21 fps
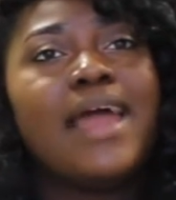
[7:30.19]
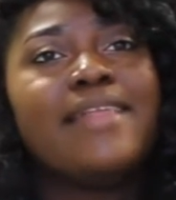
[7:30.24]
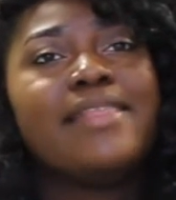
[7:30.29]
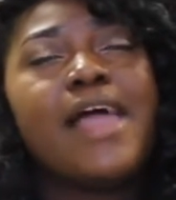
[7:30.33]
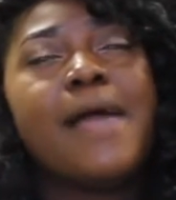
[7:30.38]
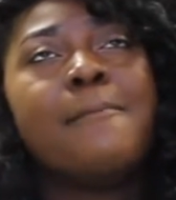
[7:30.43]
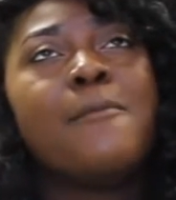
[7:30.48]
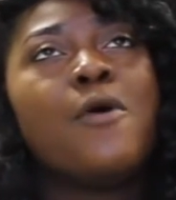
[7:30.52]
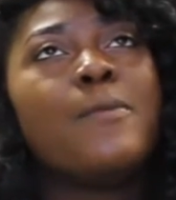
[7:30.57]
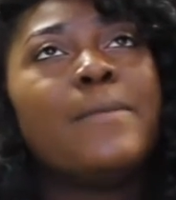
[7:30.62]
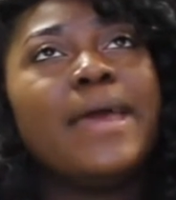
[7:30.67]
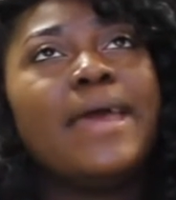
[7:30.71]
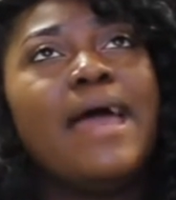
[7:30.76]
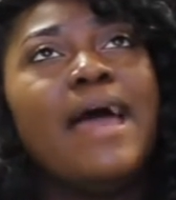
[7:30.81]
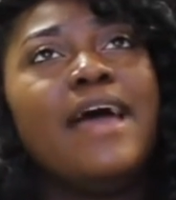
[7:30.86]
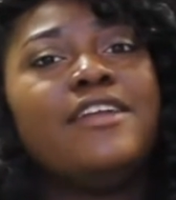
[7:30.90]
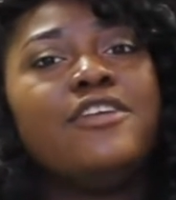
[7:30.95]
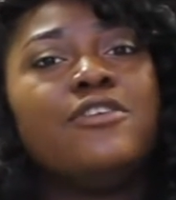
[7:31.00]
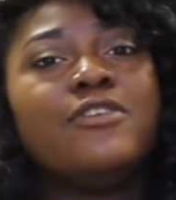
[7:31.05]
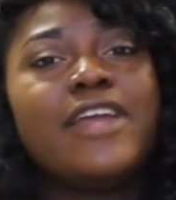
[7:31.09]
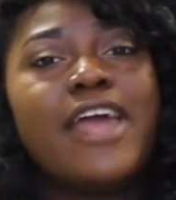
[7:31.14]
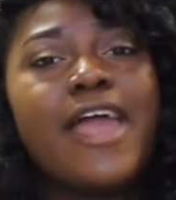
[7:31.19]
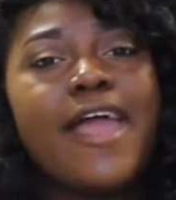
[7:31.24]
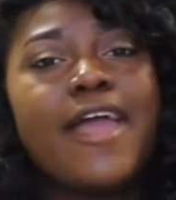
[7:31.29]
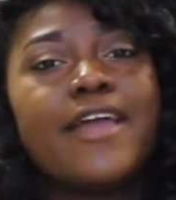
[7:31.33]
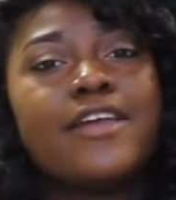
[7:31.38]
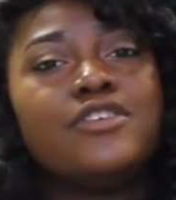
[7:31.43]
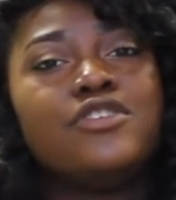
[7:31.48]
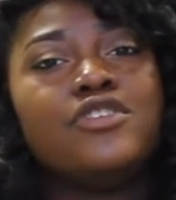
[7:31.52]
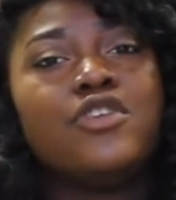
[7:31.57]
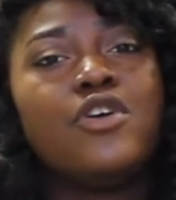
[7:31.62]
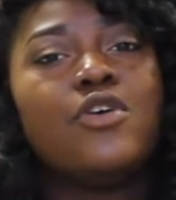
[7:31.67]
At that moment, I knew
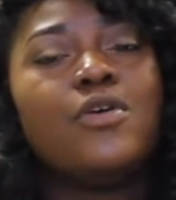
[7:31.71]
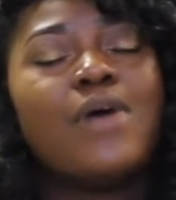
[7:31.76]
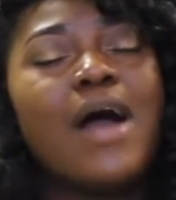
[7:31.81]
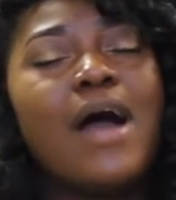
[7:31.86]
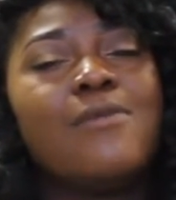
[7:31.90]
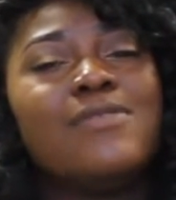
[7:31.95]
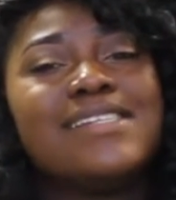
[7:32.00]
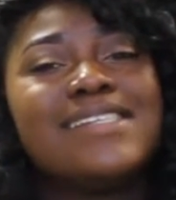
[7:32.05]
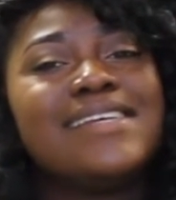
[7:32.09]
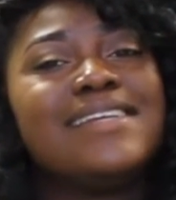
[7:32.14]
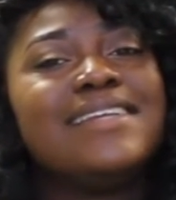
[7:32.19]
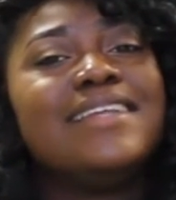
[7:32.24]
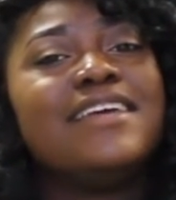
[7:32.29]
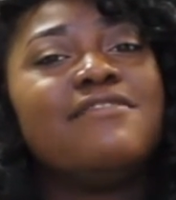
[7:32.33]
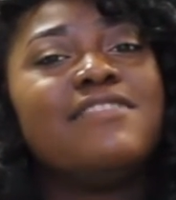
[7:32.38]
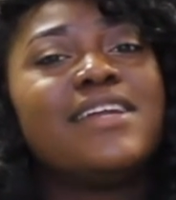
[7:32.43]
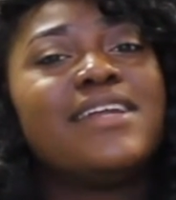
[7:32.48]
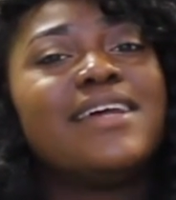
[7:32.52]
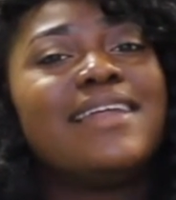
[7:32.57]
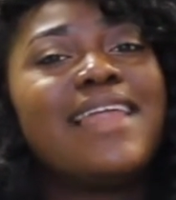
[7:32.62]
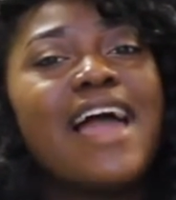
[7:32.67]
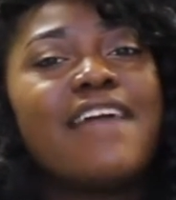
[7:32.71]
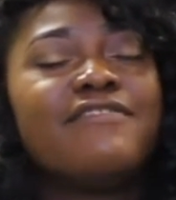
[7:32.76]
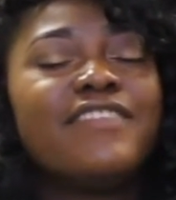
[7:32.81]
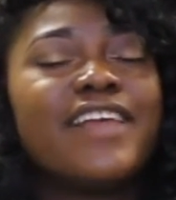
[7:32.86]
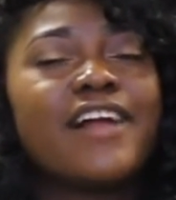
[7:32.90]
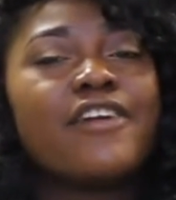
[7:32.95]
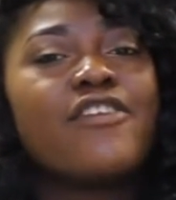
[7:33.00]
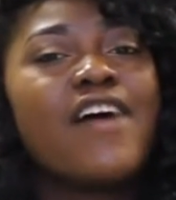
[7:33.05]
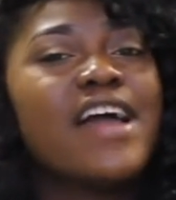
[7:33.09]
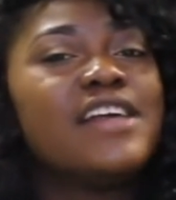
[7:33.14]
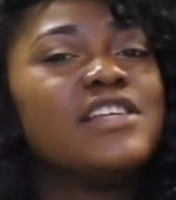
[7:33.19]
that, you know, I wasn't living the life
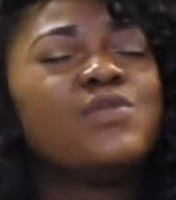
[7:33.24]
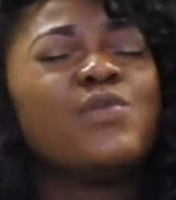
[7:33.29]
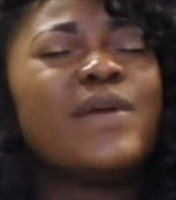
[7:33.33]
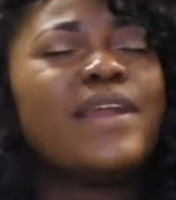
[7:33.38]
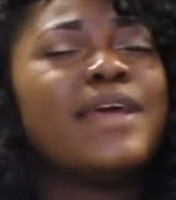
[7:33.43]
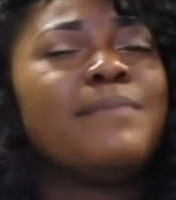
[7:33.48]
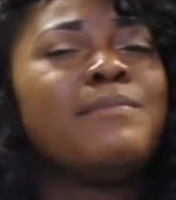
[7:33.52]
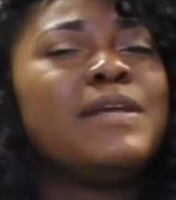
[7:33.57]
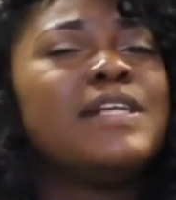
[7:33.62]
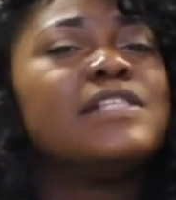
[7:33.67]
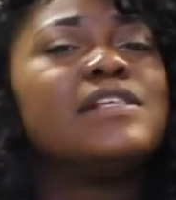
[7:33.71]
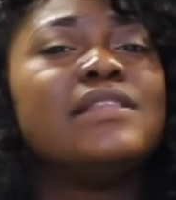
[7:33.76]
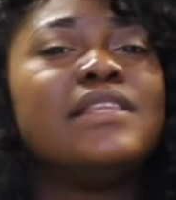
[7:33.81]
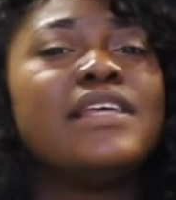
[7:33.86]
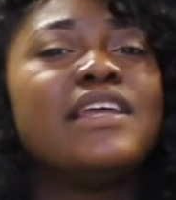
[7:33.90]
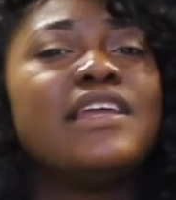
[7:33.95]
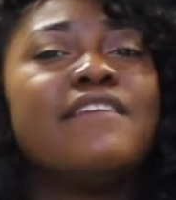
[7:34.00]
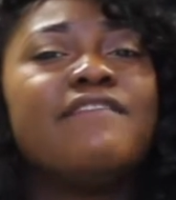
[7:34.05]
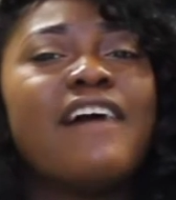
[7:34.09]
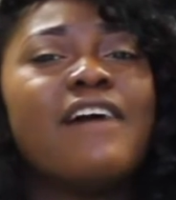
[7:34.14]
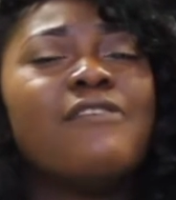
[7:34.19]
that Christ wanted me to live.